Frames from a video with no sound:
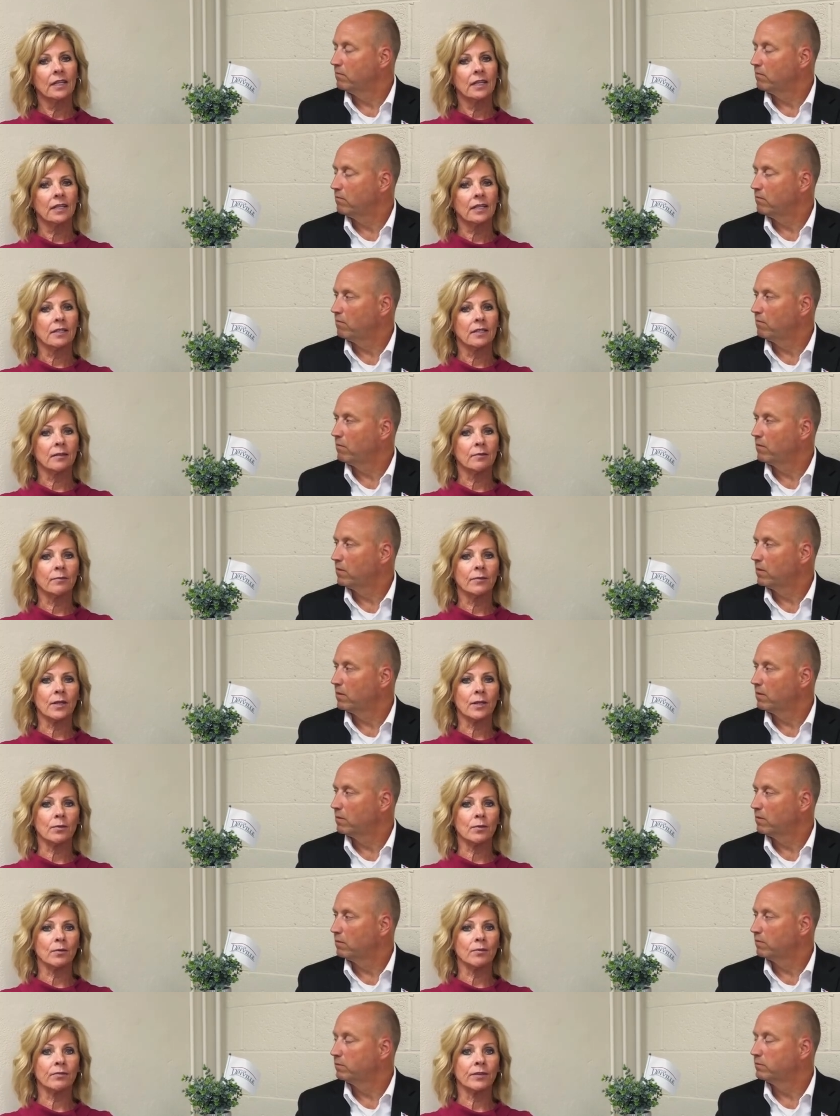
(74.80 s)
Speaker 1: Um, they
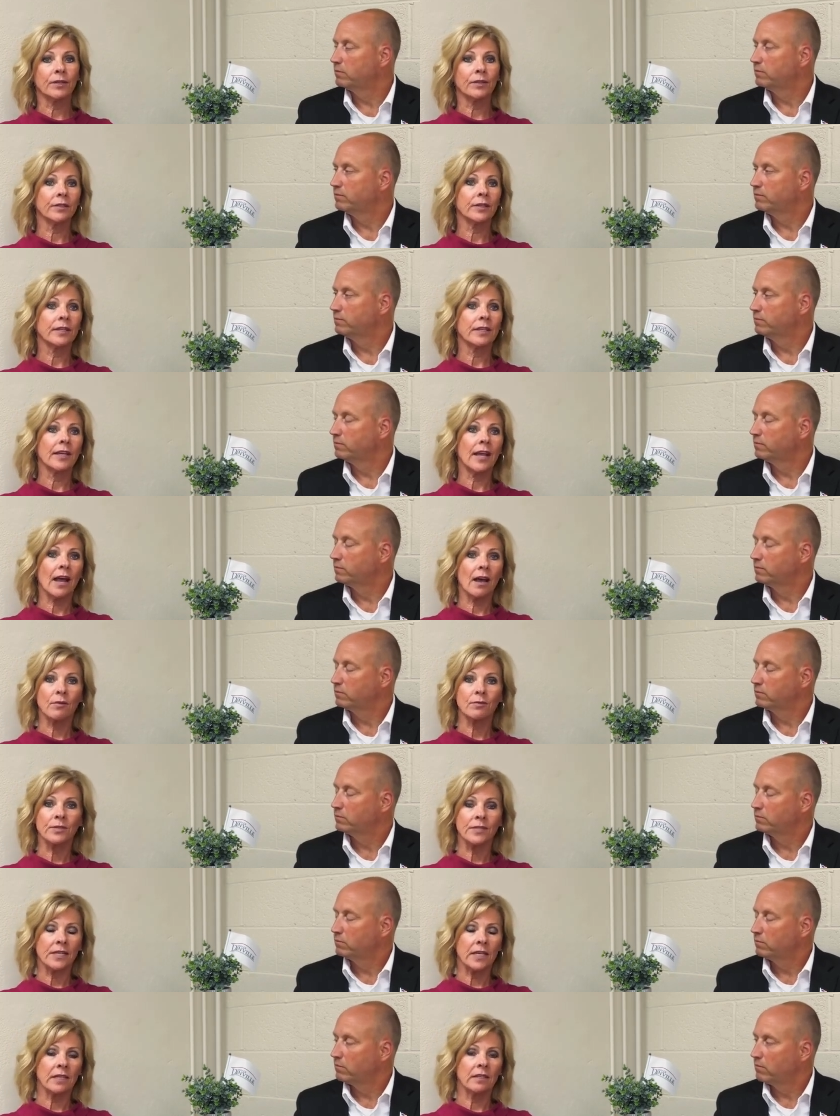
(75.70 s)
were very
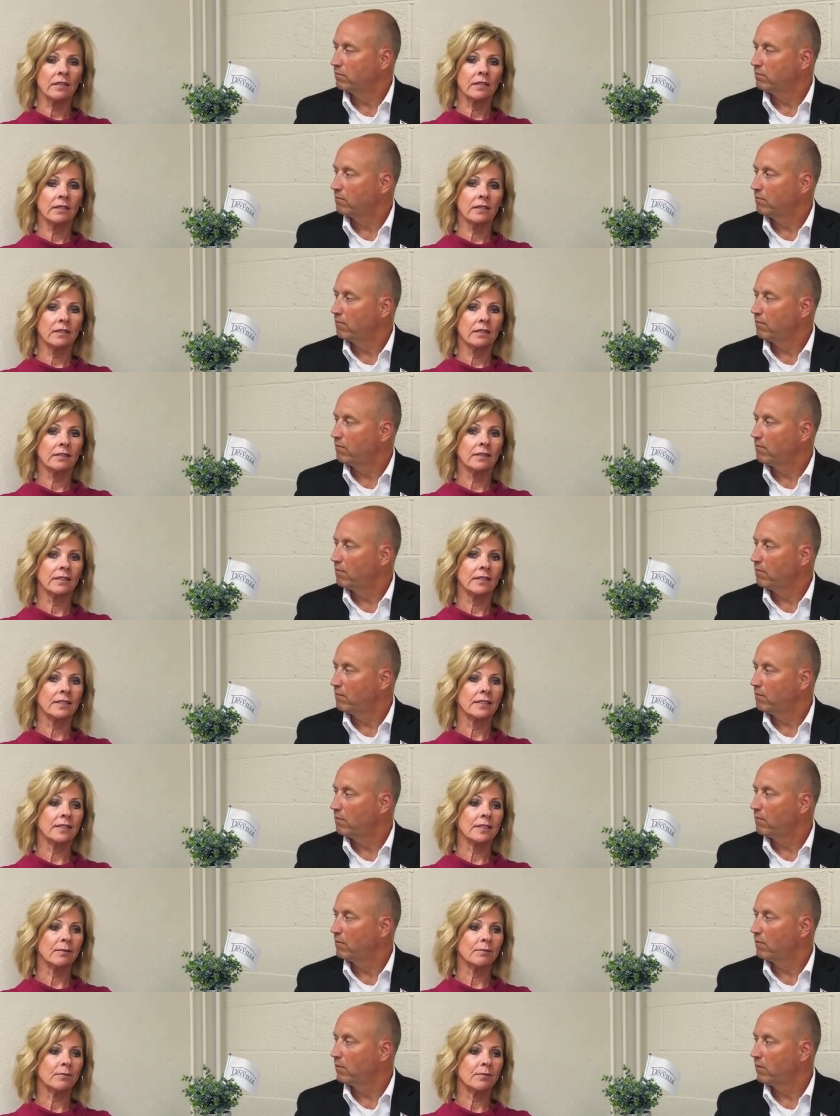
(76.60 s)
outdated,
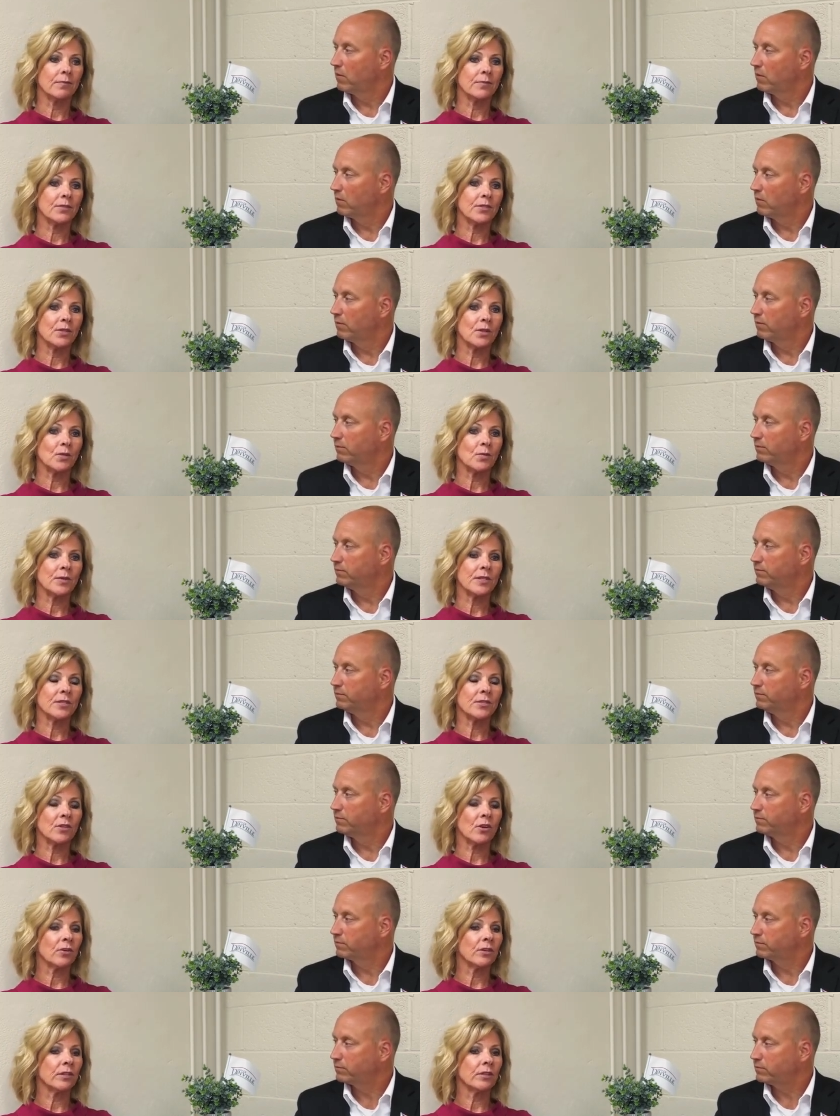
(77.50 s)
um, so we
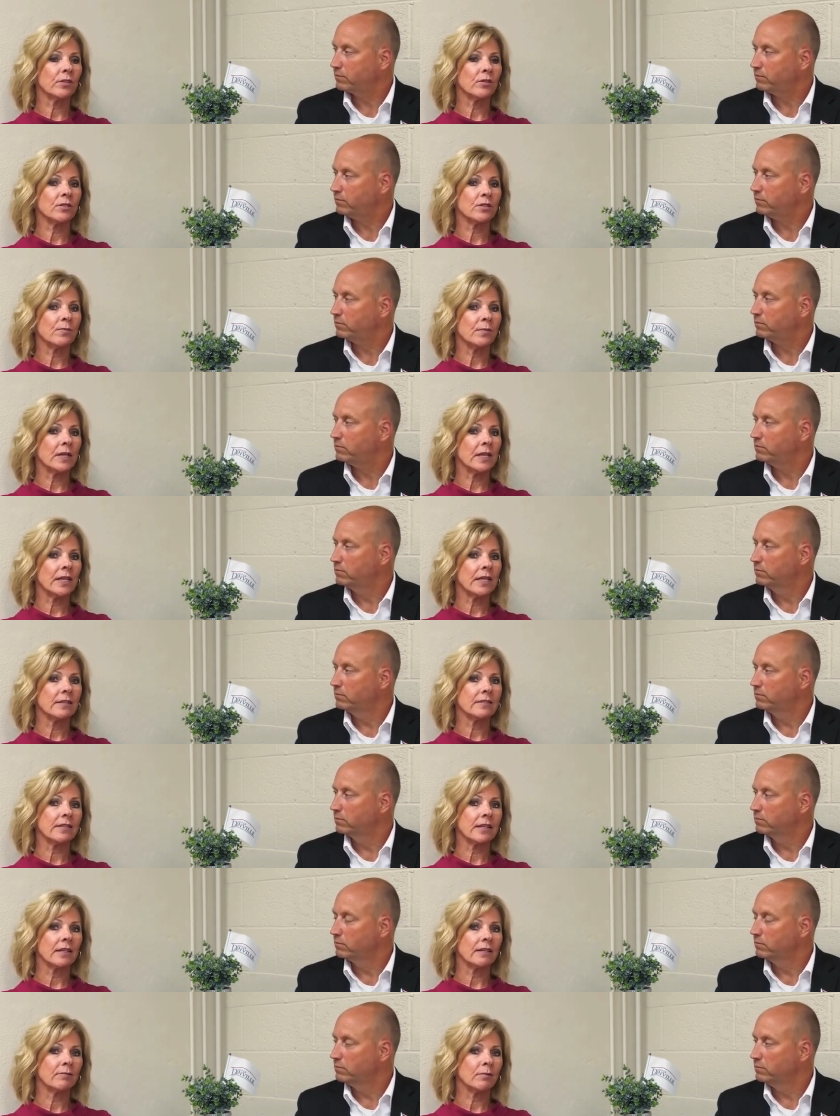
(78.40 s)
started those meetings
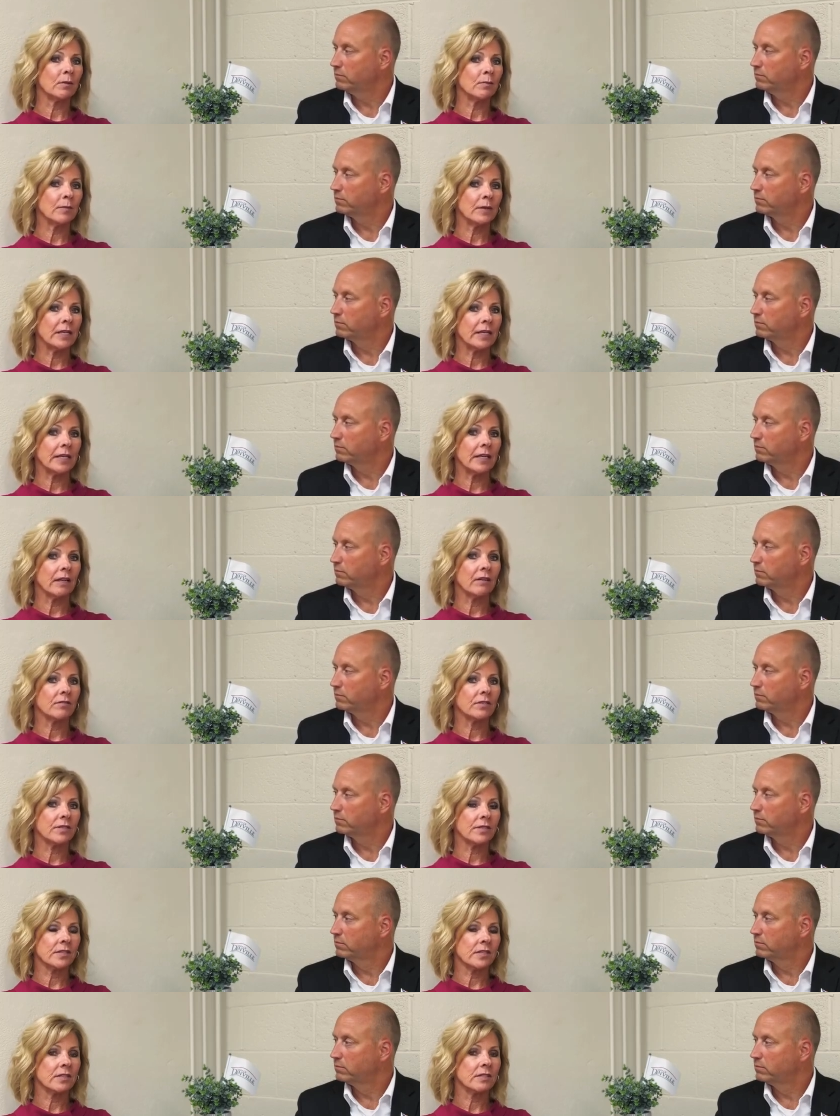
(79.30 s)
and have been meeting ever
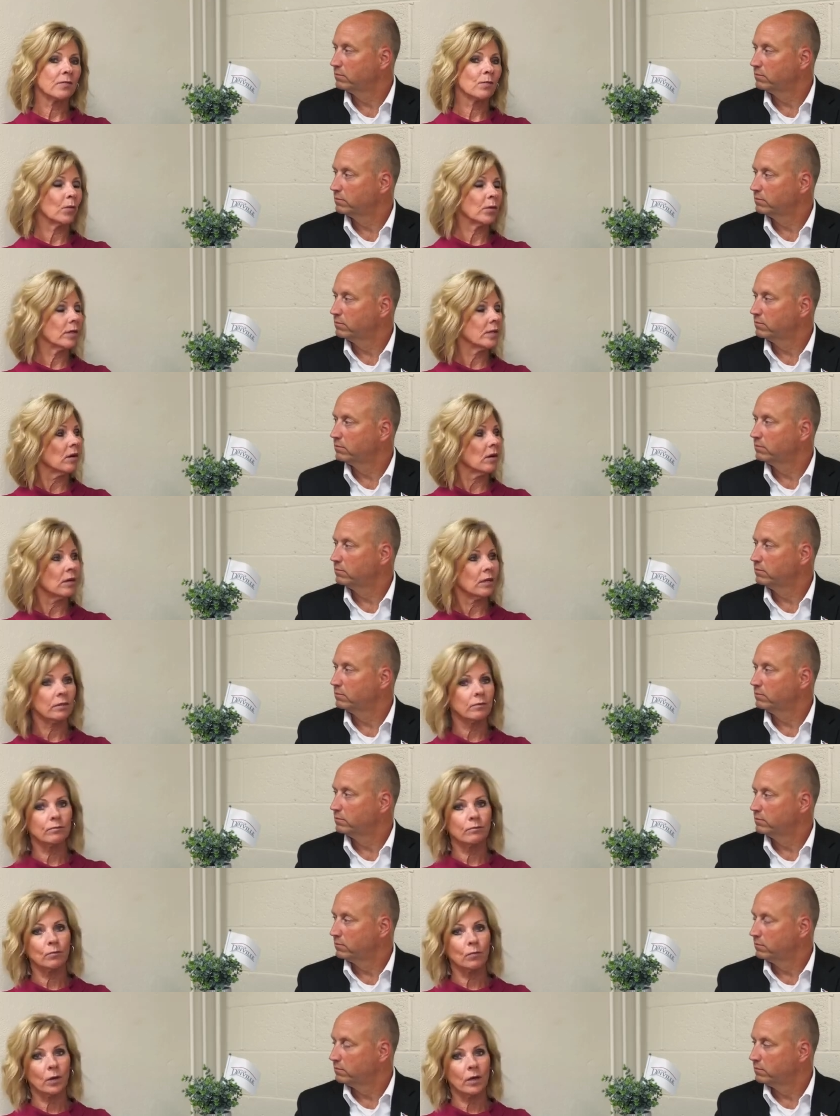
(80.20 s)
since on
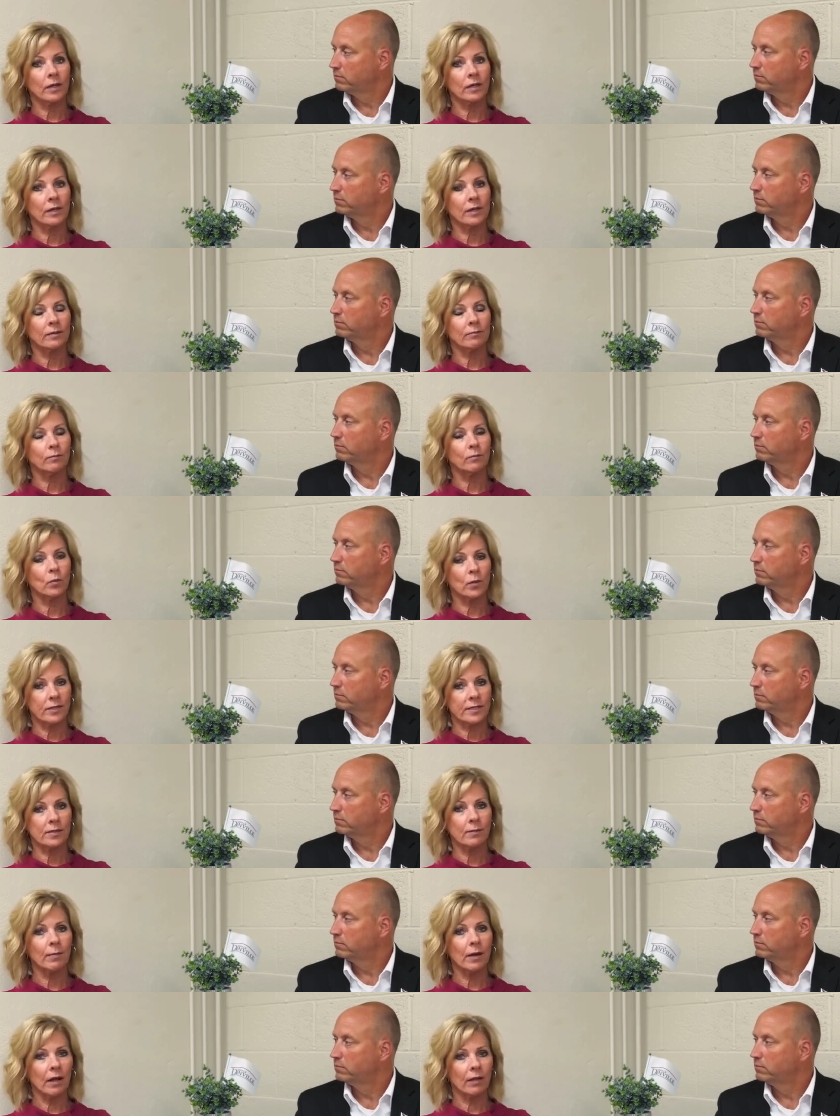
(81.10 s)
uh, once
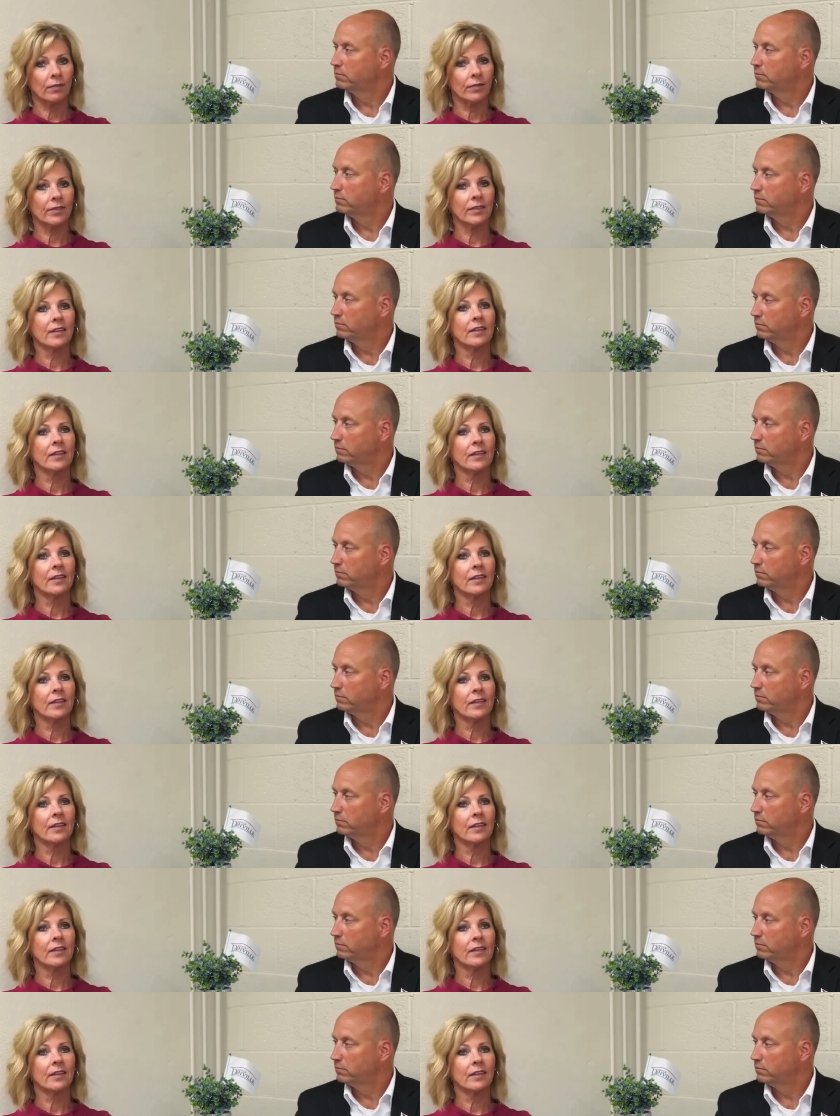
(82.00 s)
a month.